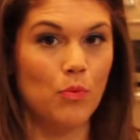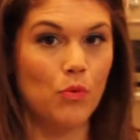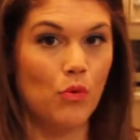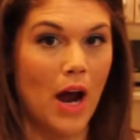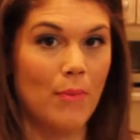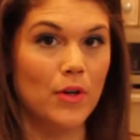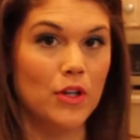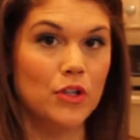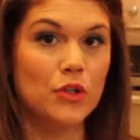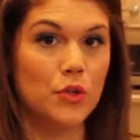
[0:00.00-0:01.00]

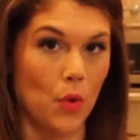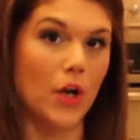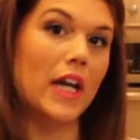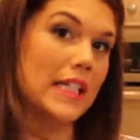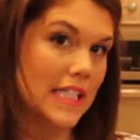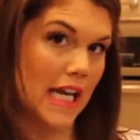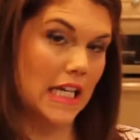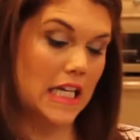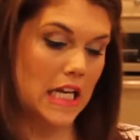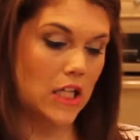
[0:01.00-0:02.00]
proper storing
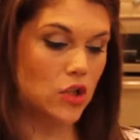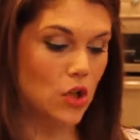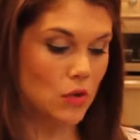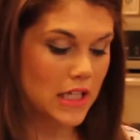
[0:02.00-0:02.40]
techniques. So